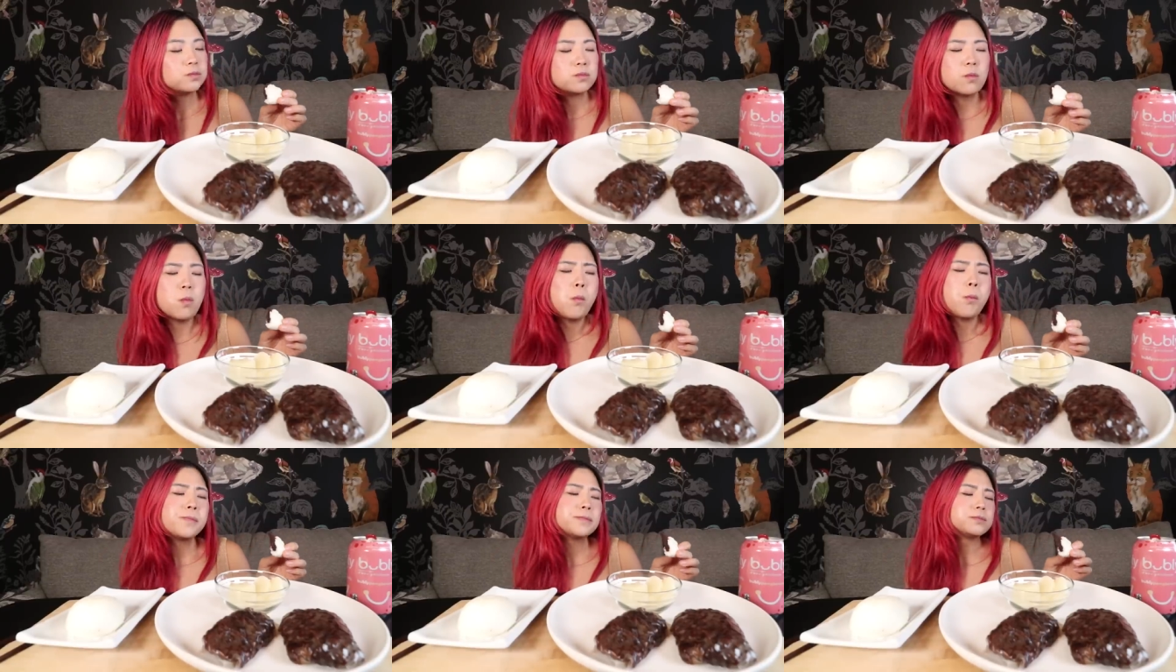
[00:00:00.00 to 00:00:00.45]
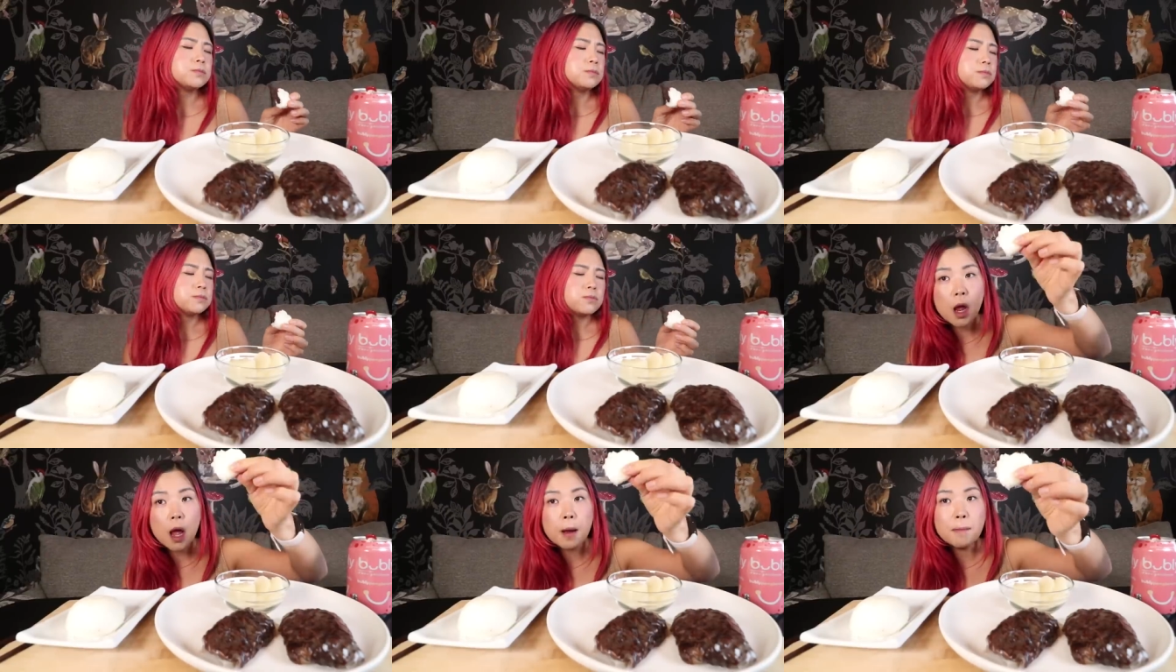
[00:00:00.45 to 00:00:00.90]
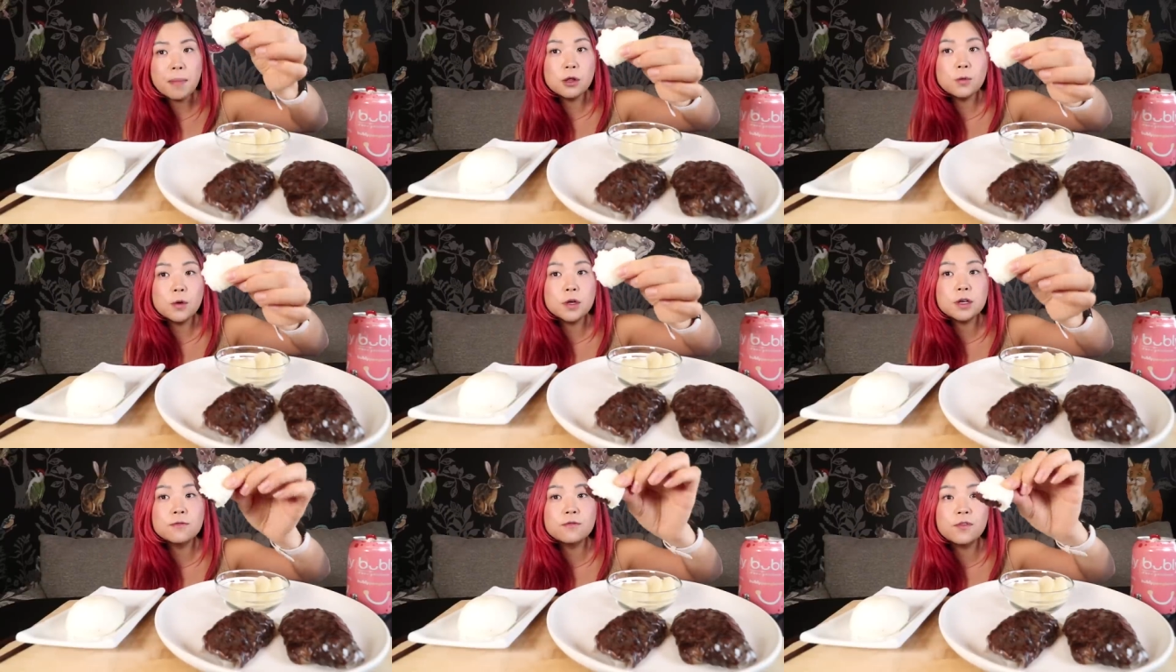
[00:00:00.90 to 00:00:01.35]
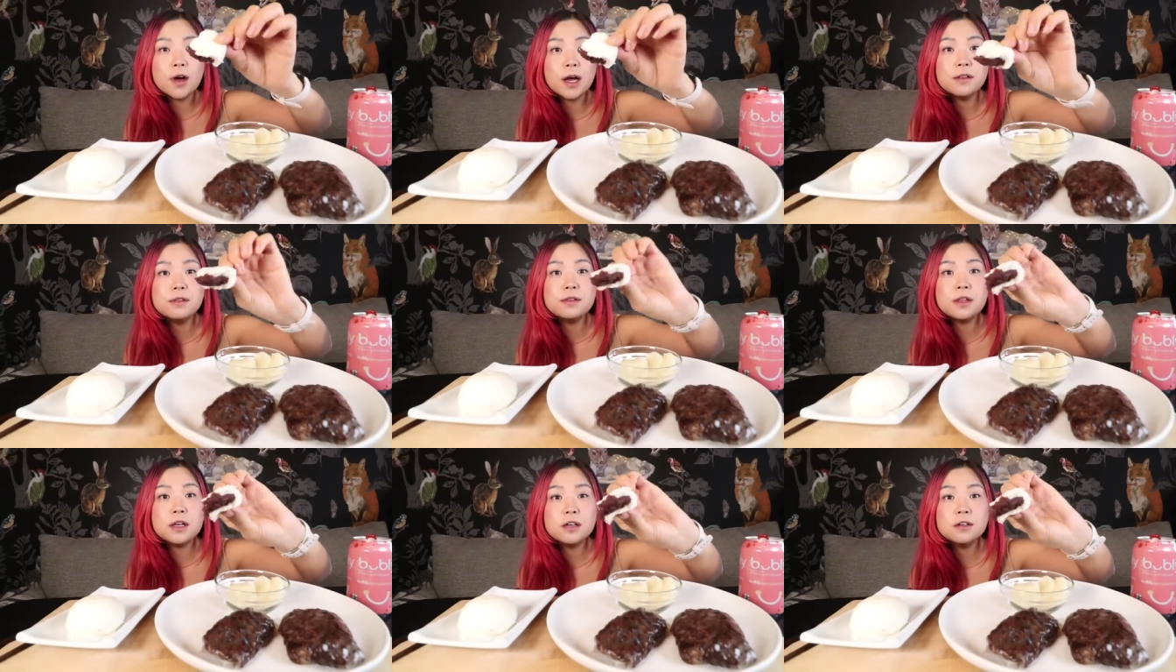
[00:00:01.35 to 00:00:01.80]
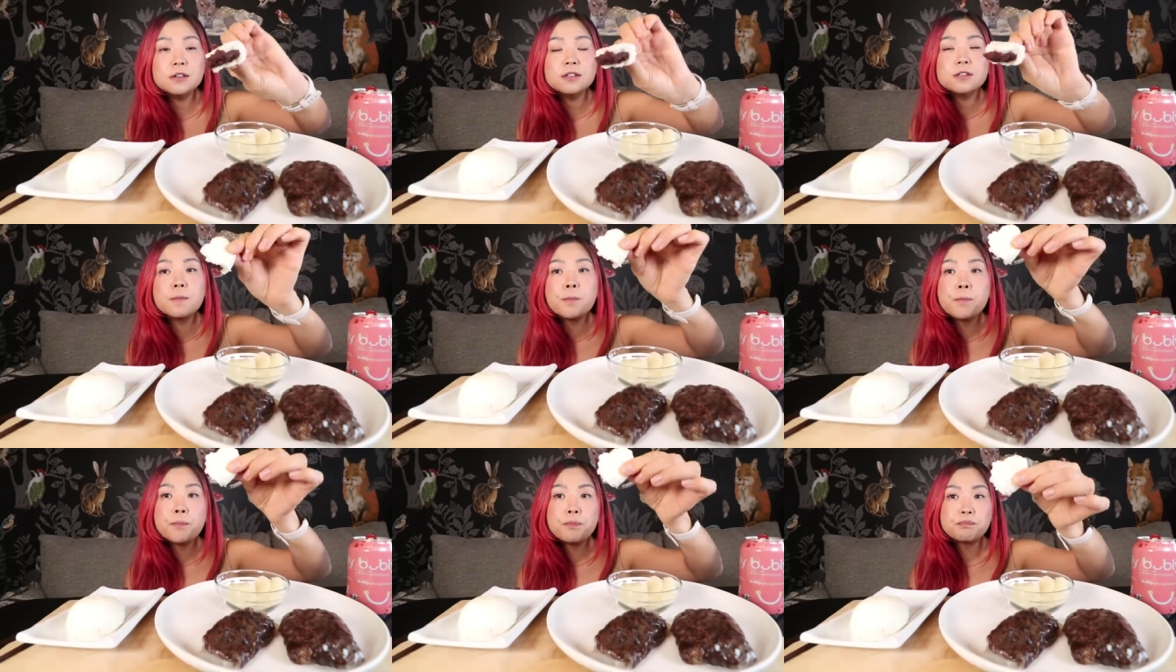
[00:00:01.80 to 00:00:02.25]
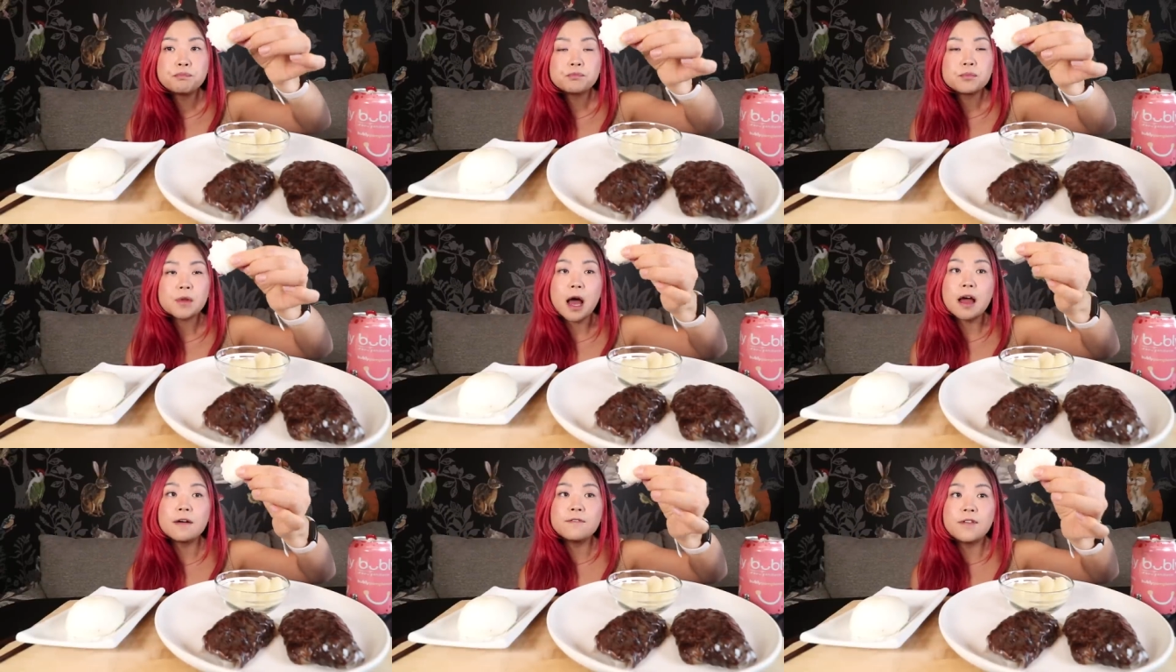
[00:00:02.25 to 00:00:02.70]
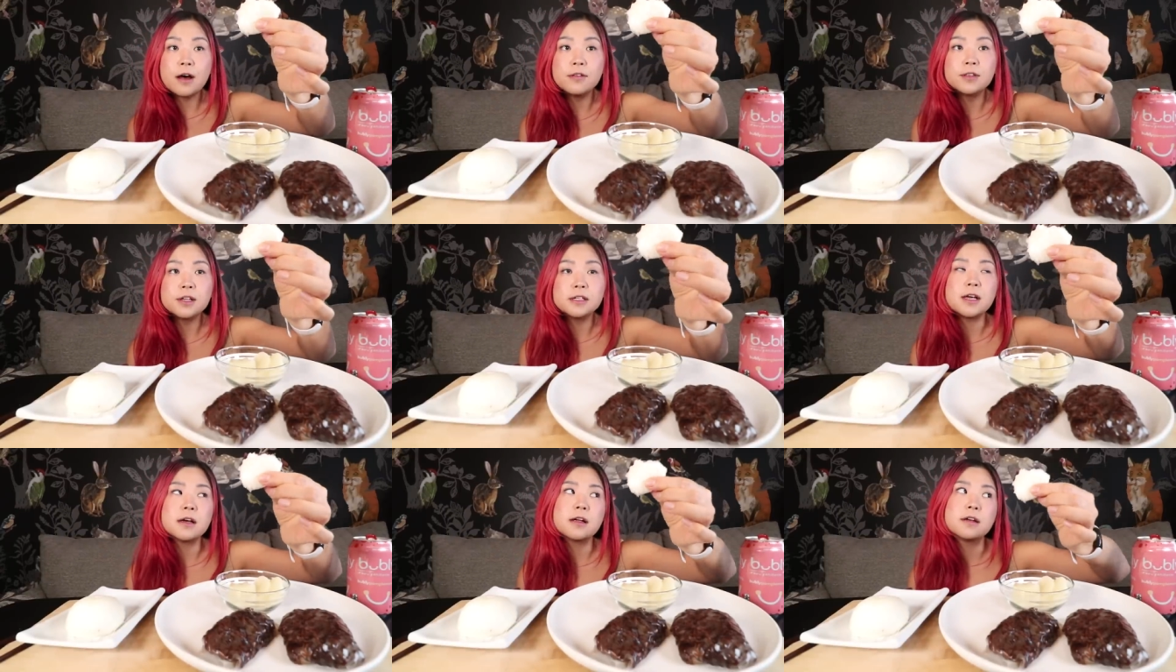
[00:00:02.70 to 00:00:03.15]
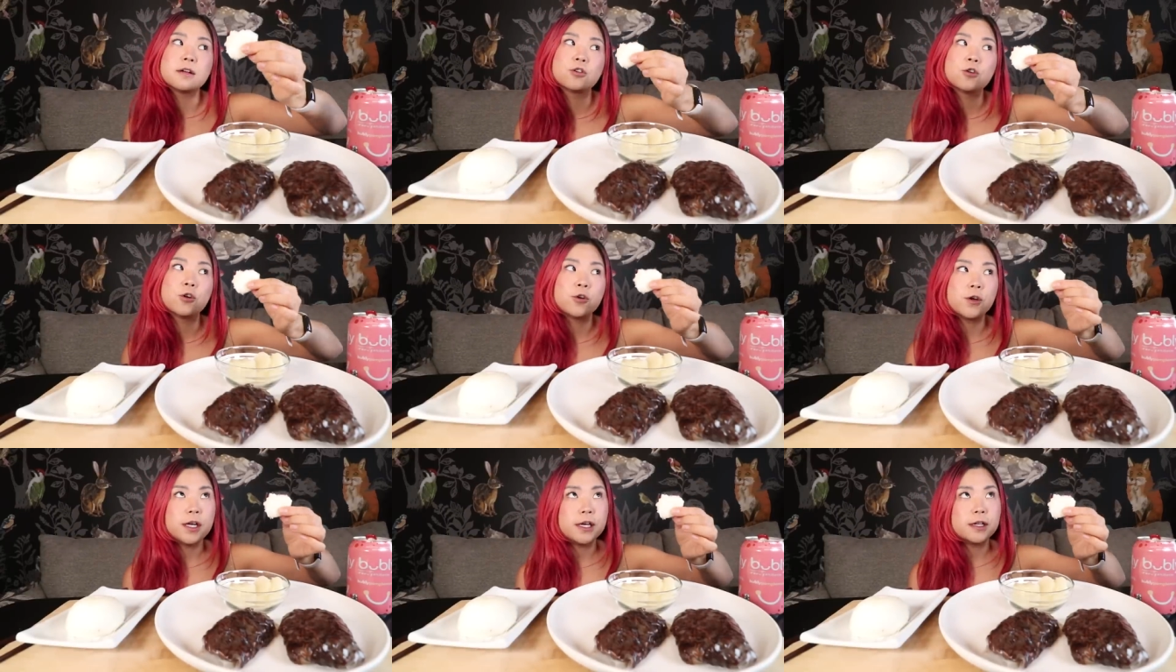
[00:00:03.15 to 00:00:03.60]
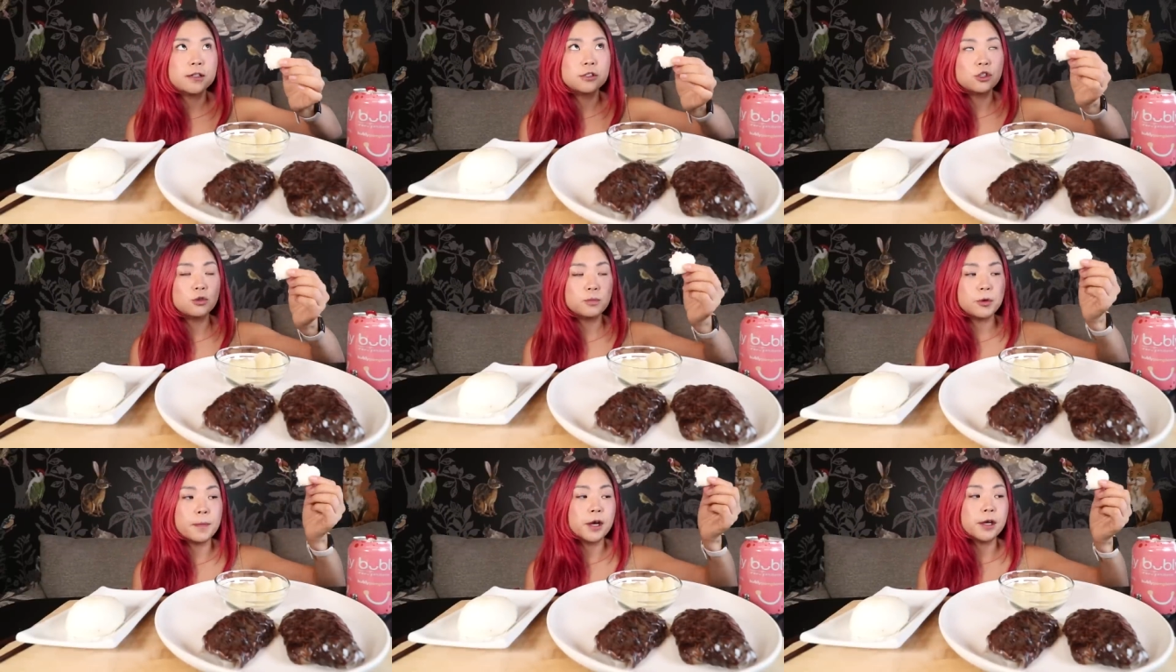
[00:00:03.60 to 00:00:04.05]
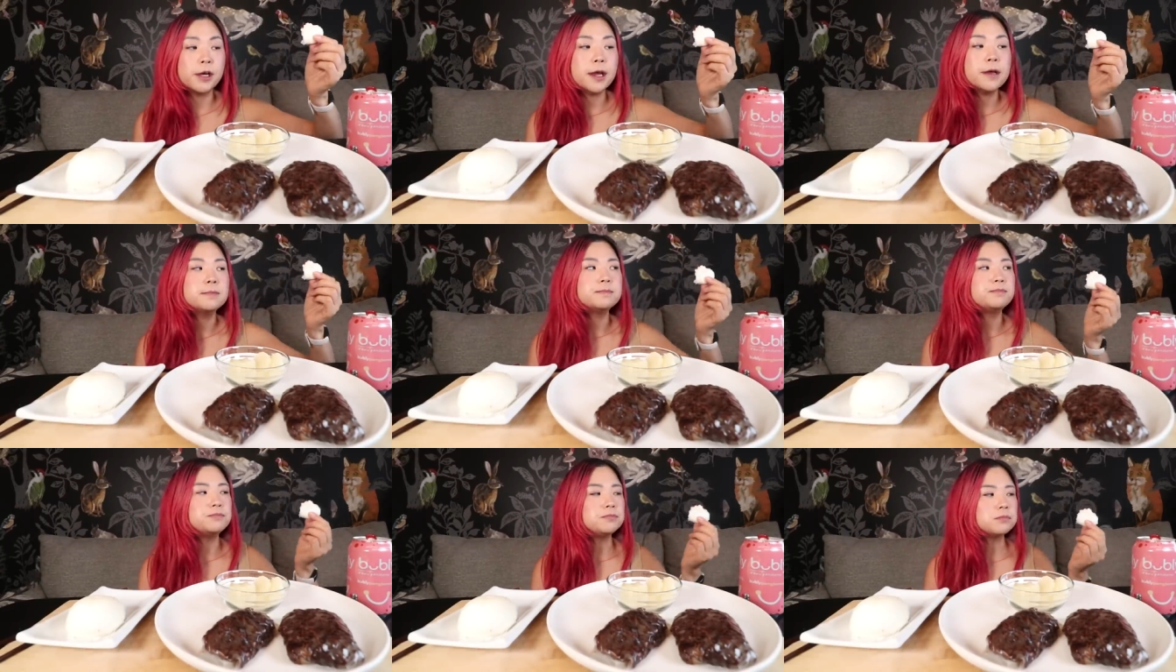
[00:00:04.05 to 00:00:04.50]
Mm. By the way, you can find these I found this at a Korean supermarket,